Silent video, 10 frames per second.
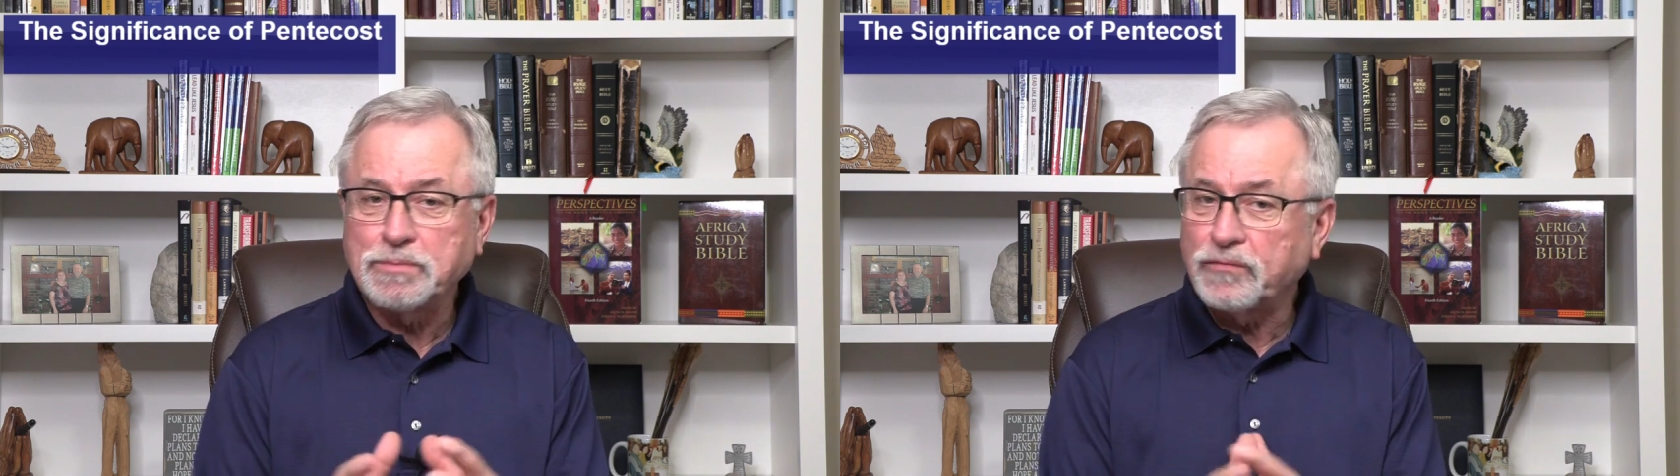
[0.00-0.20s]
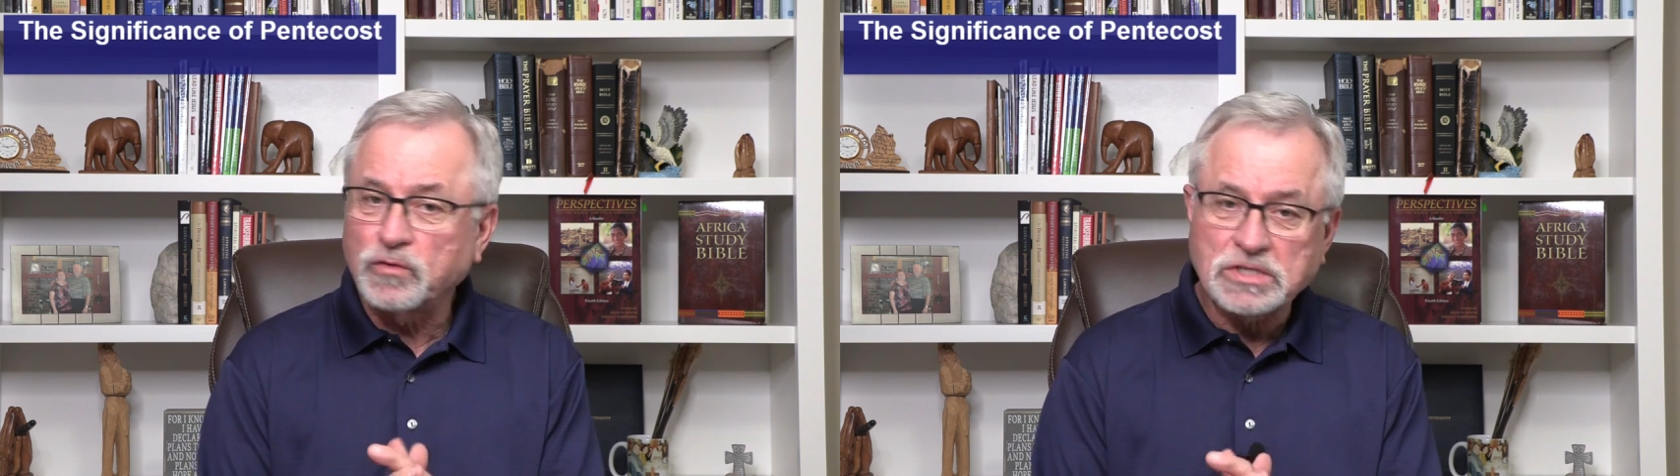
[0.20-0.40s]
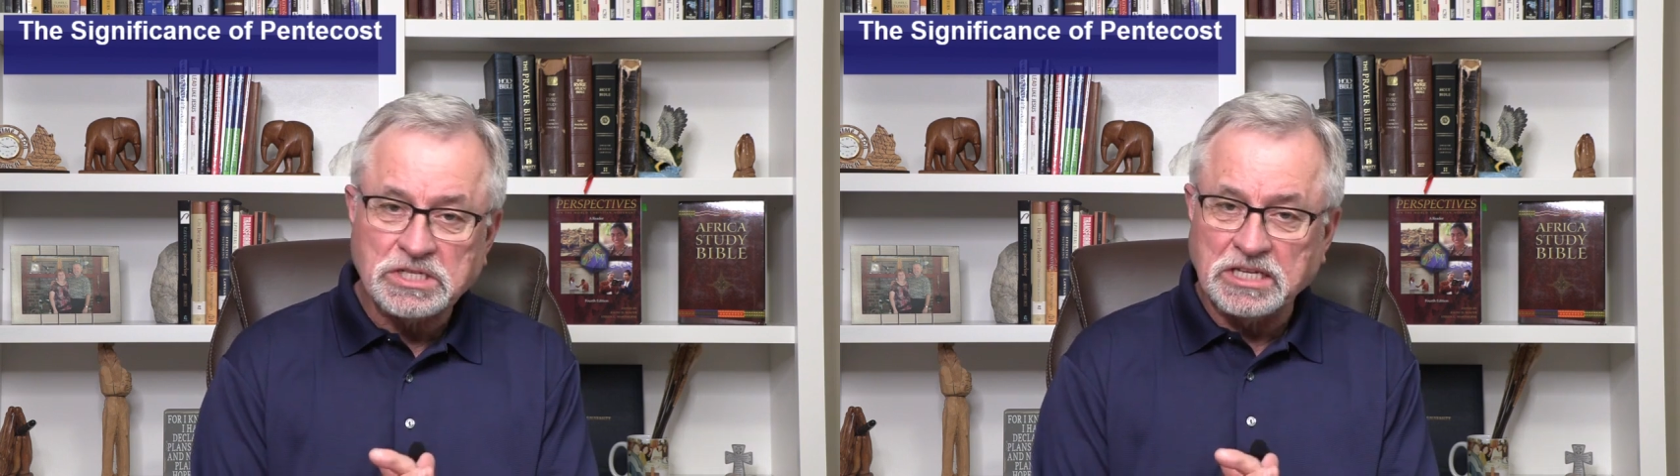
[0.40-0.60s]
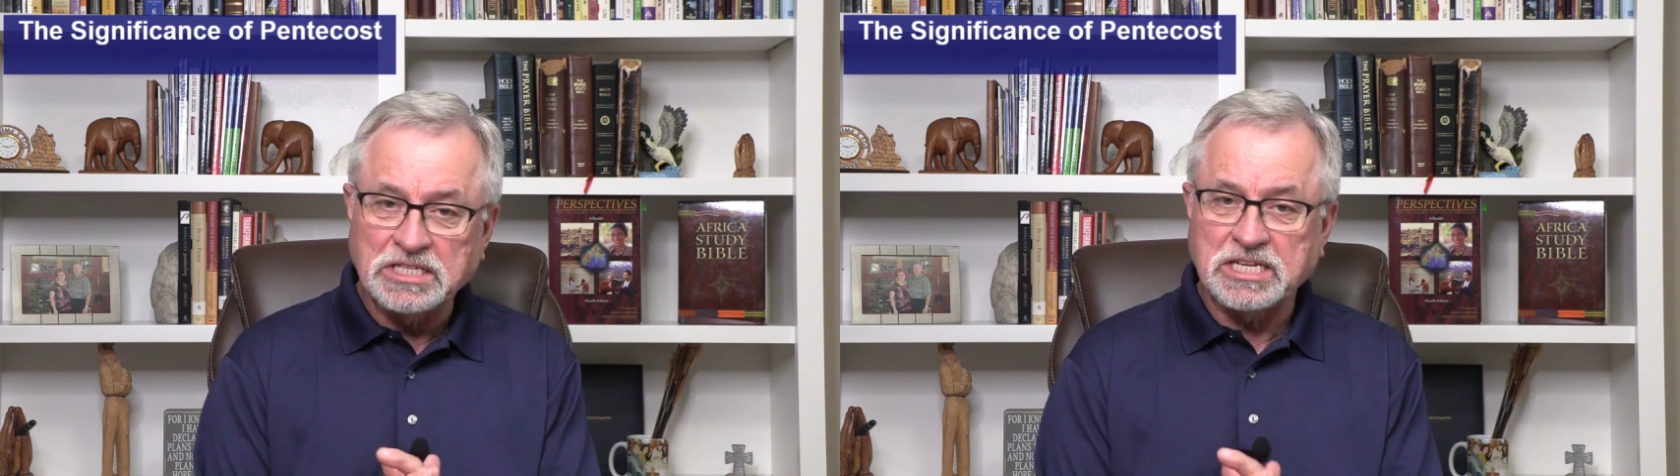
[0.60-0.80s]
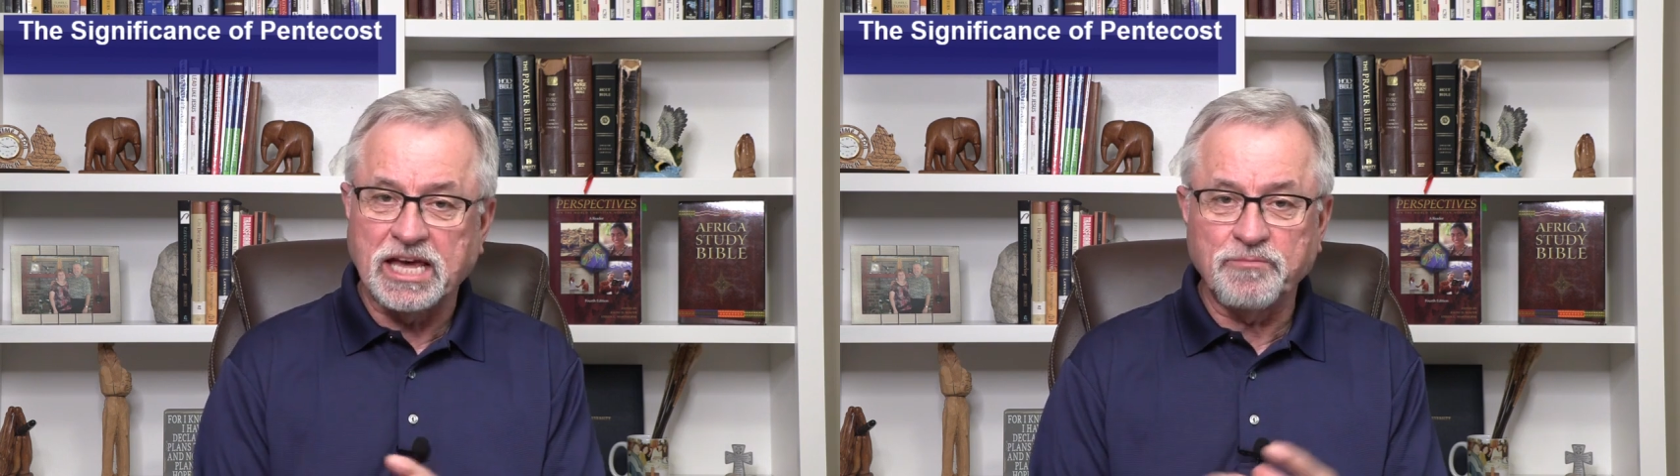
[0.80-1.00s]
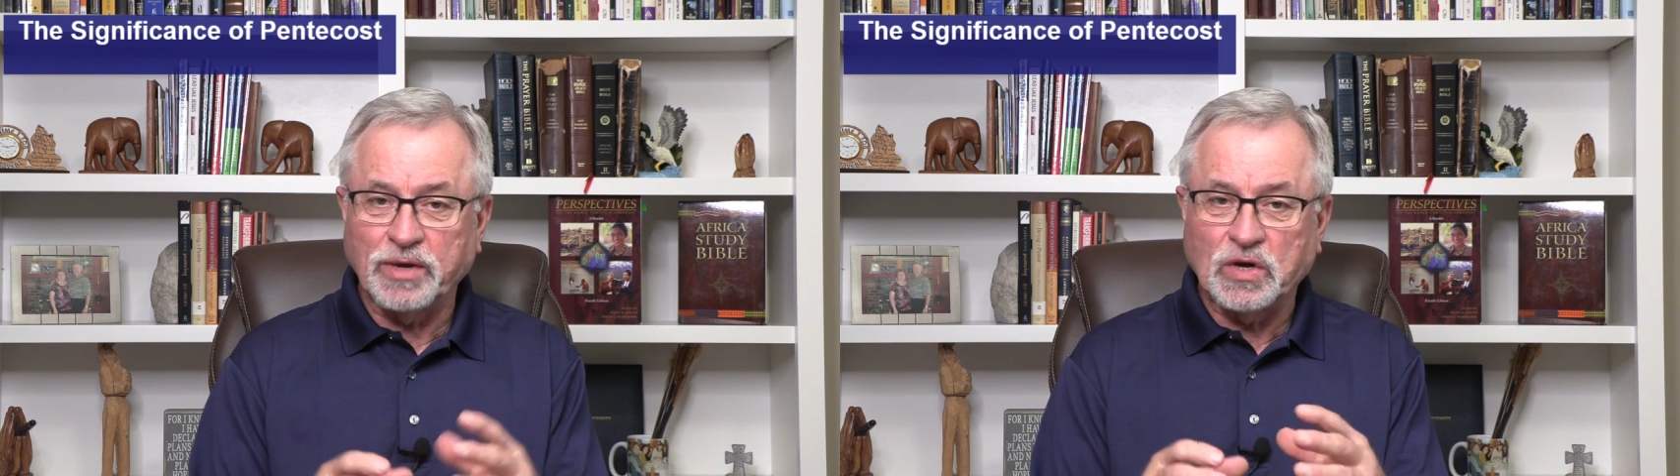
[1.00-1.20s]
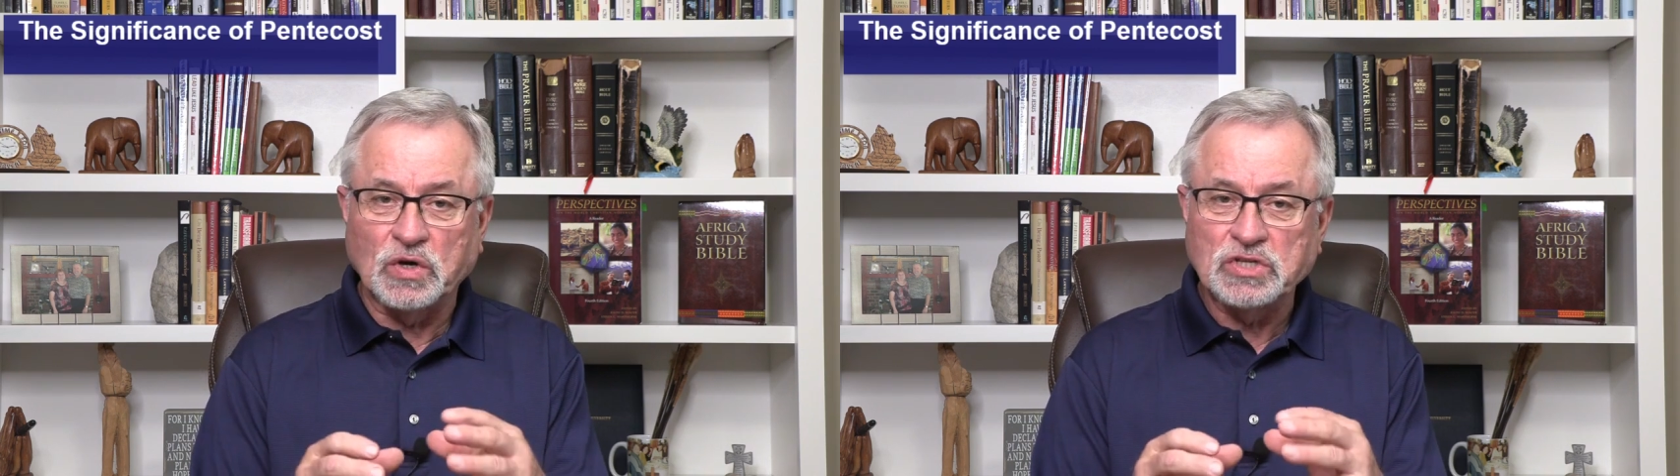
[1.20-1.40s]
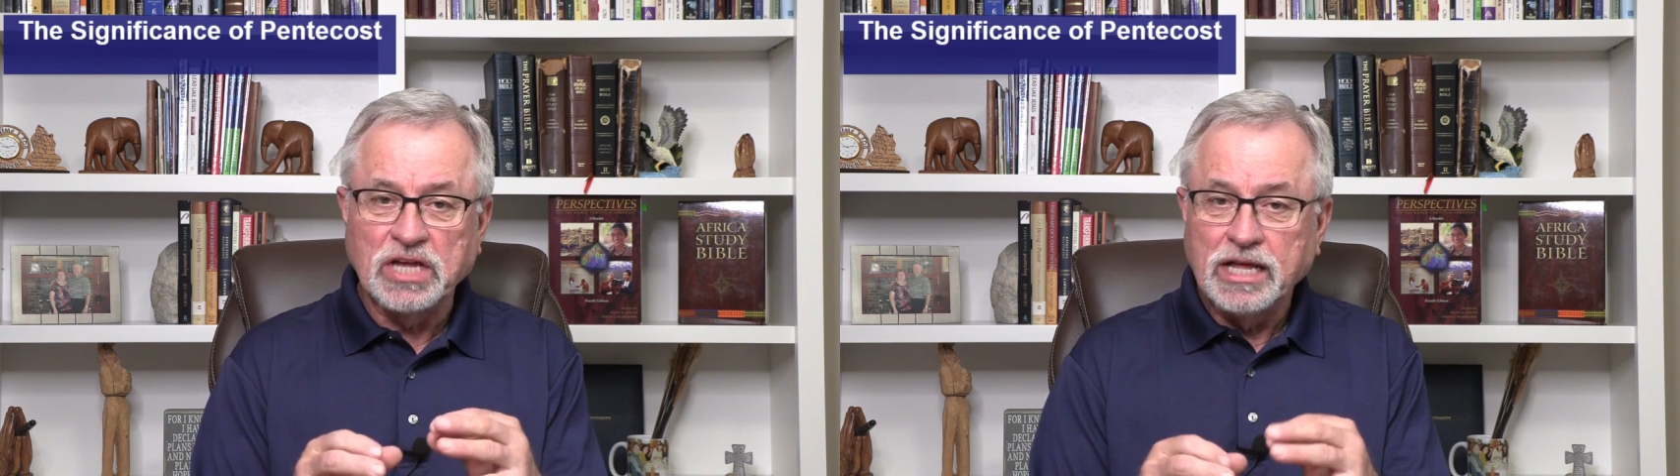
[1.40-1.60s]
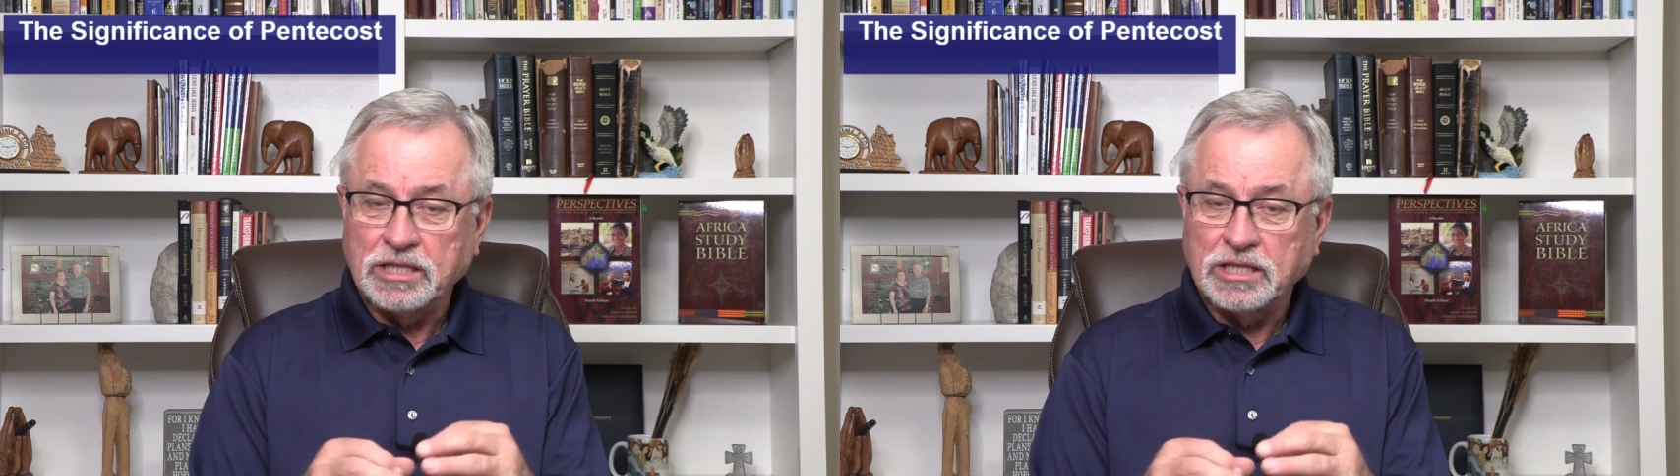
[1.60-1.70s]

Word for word: before sunset because